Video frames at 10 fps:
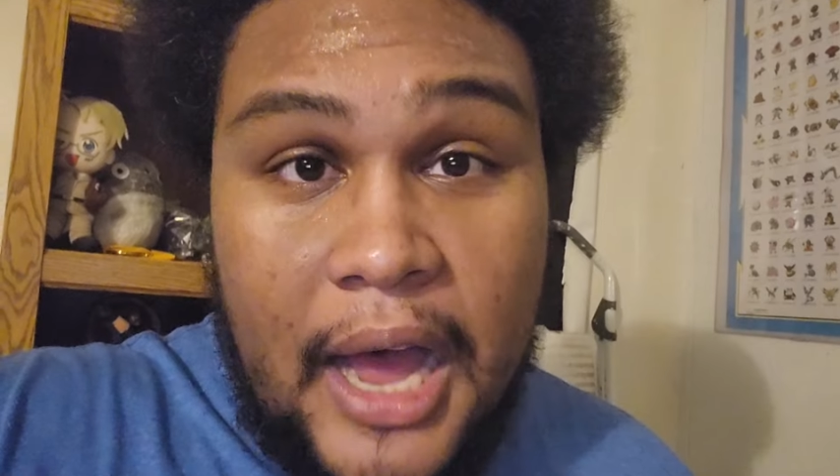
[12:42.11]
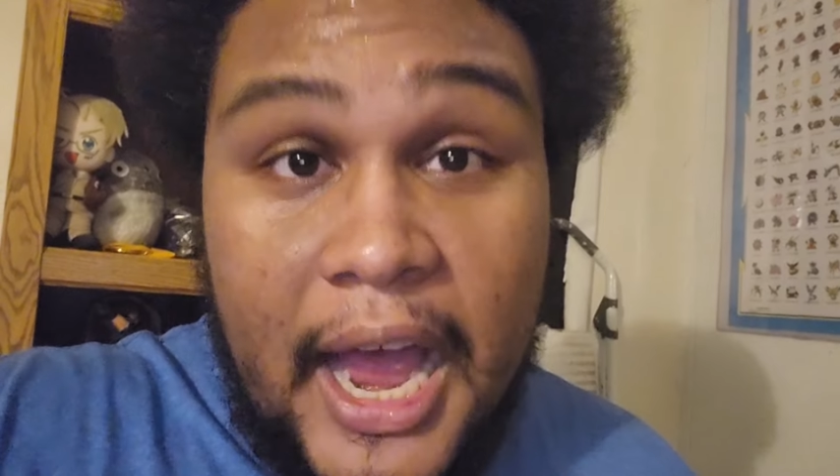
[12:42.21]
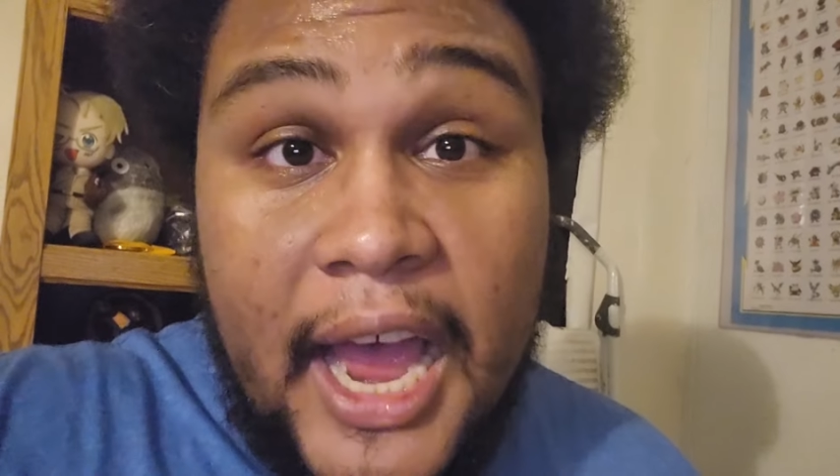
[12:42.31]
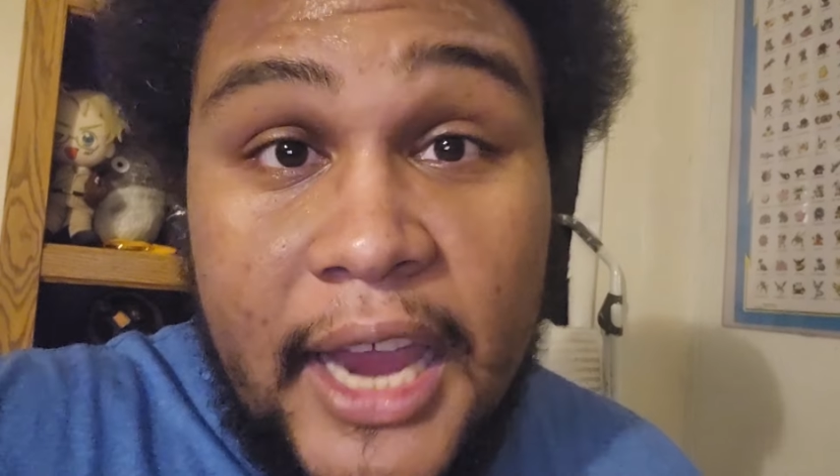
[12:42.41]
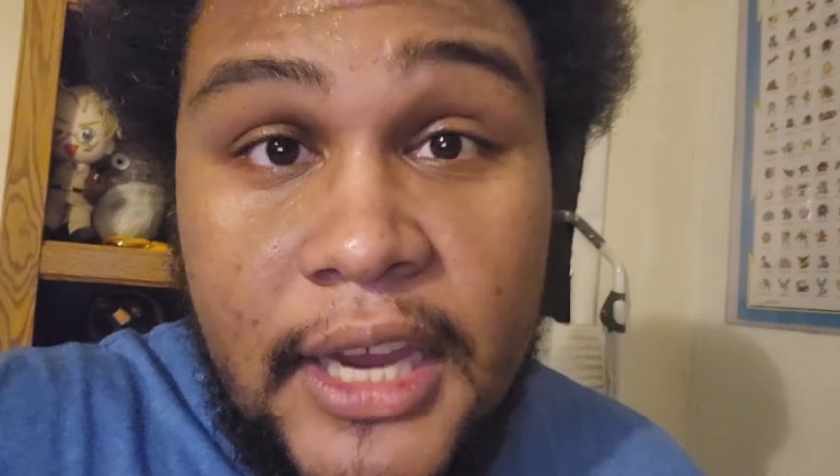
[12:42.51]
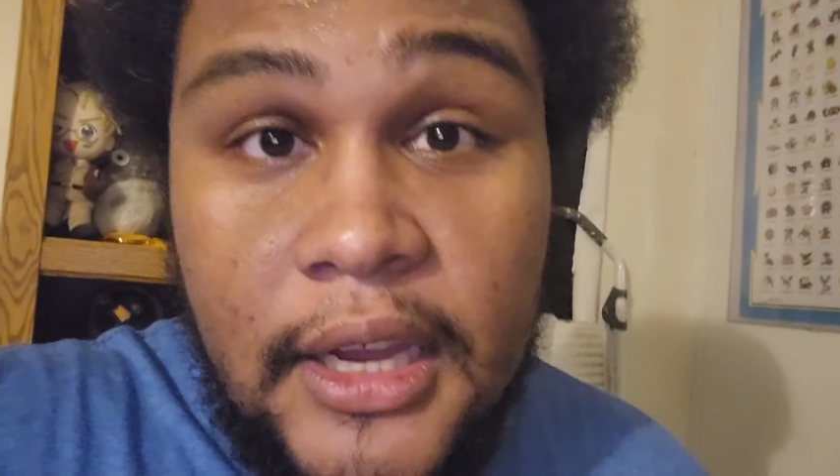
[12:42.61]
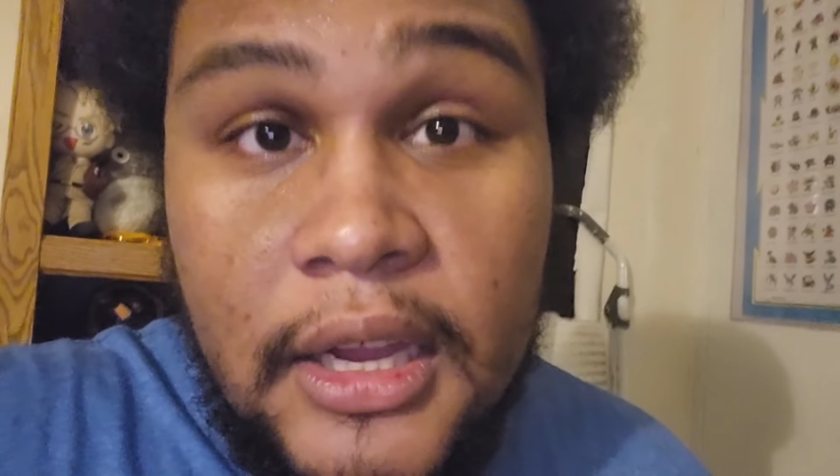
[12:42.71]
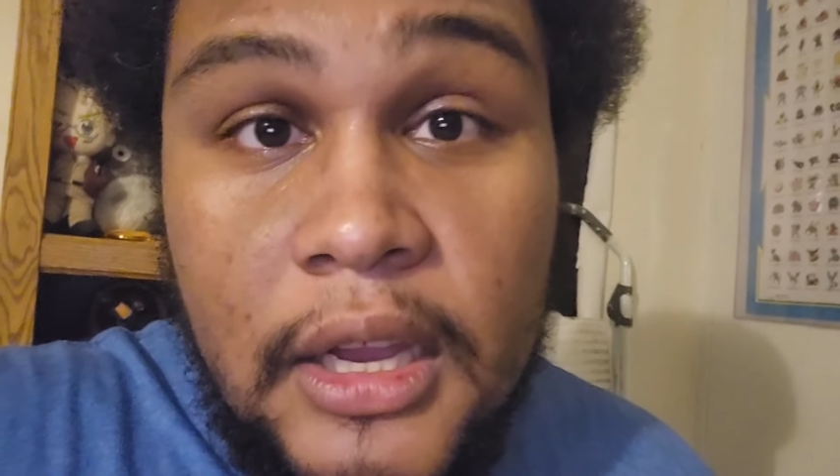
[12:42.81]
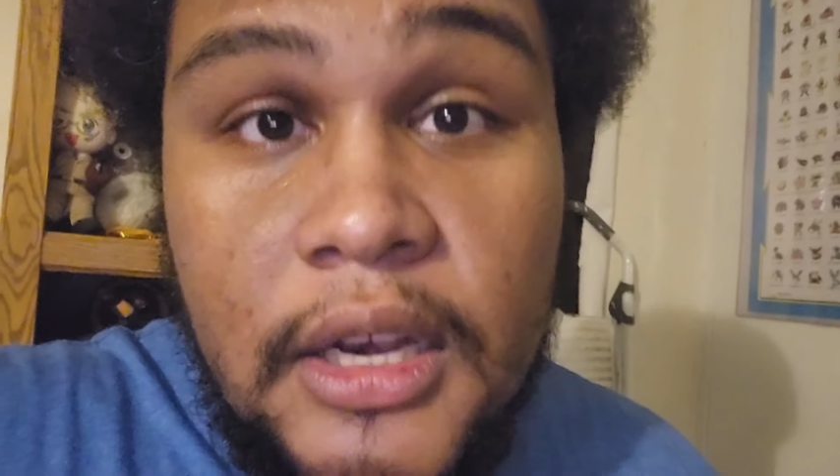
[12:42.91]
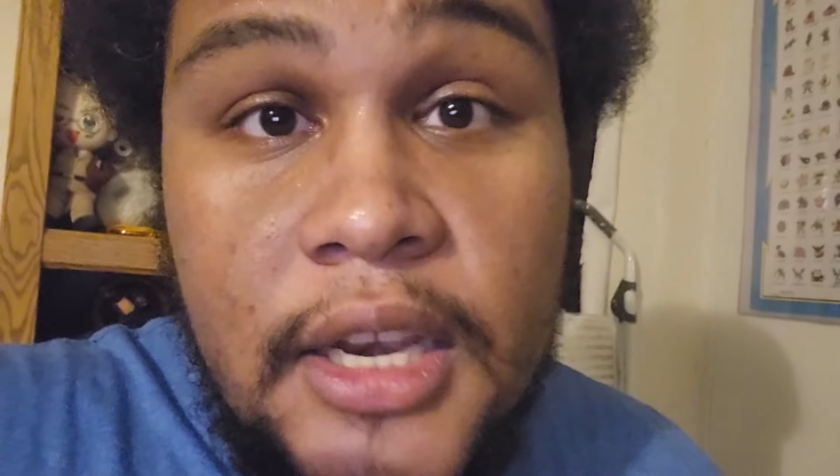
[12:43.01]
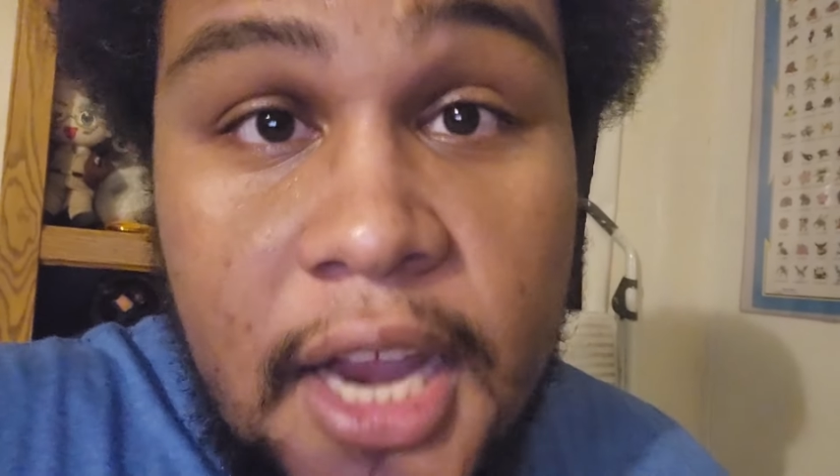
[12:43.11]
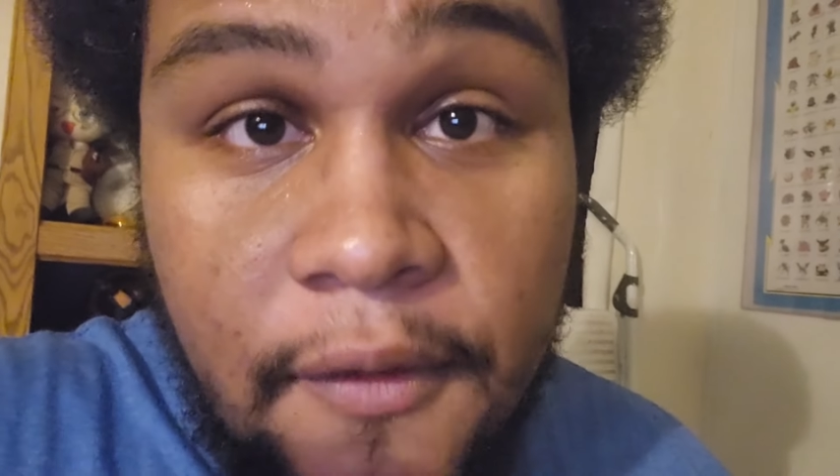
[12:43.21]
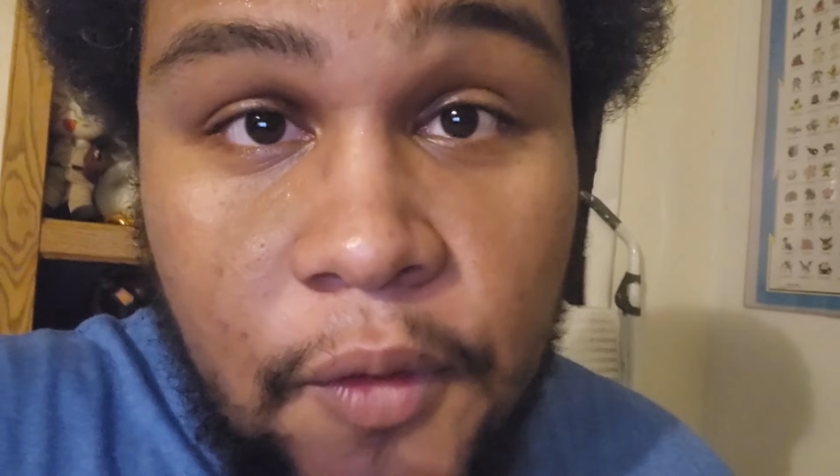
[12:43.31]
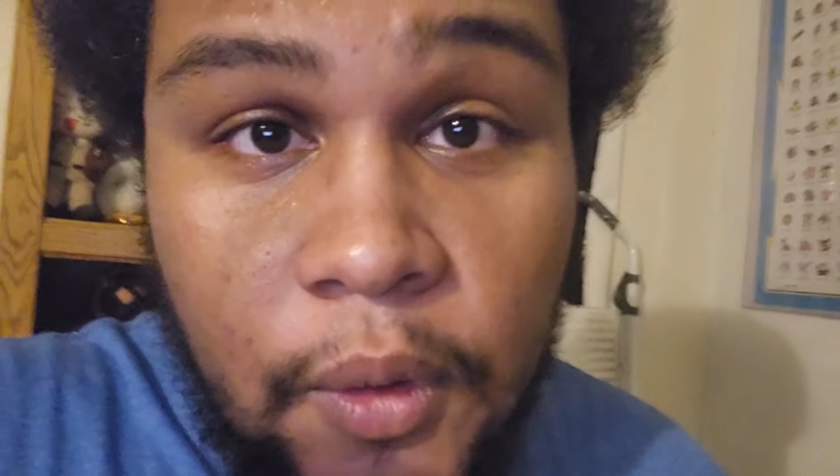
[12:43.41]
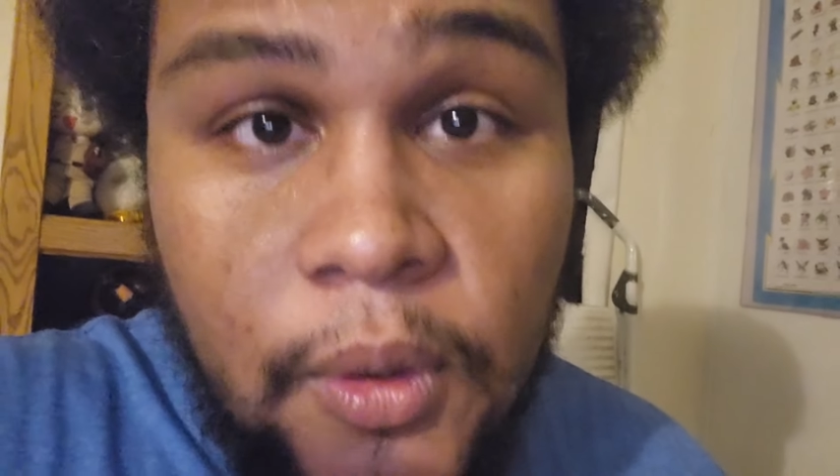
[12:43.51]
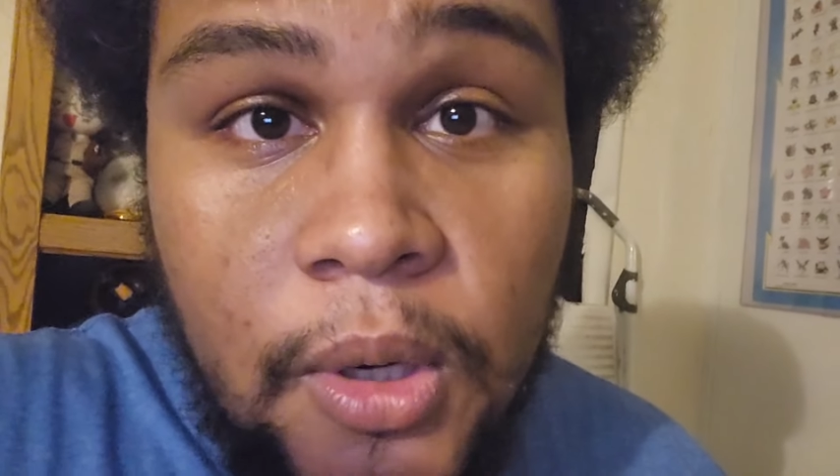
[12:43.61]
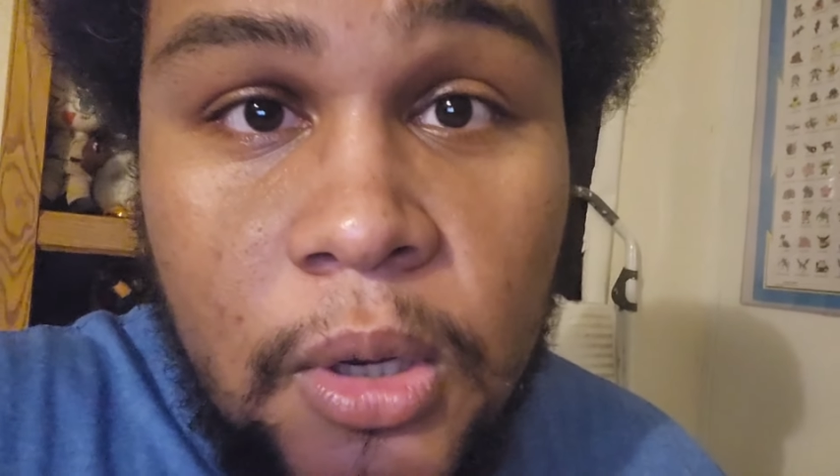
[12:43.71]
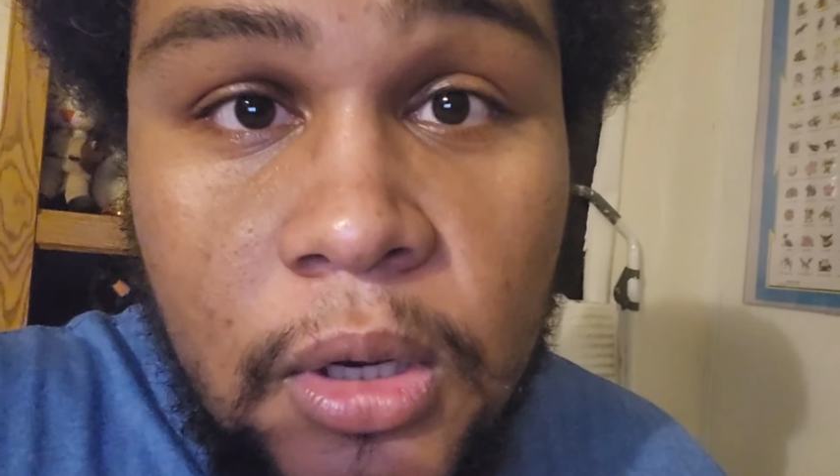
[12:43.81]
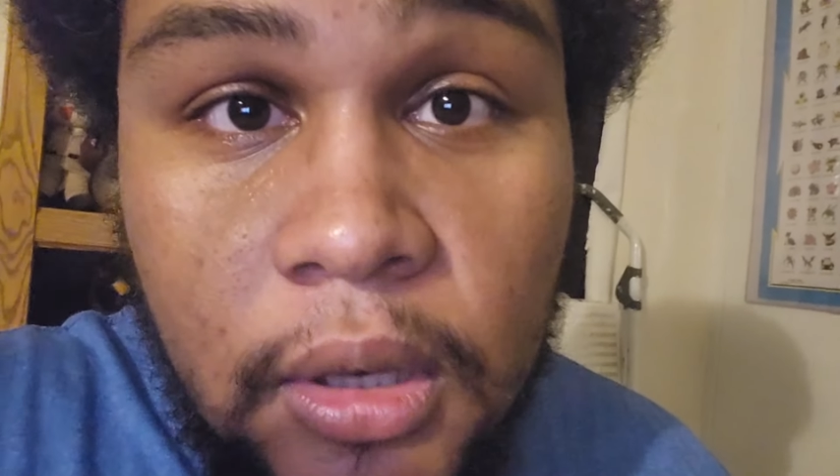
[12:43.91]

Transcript: I never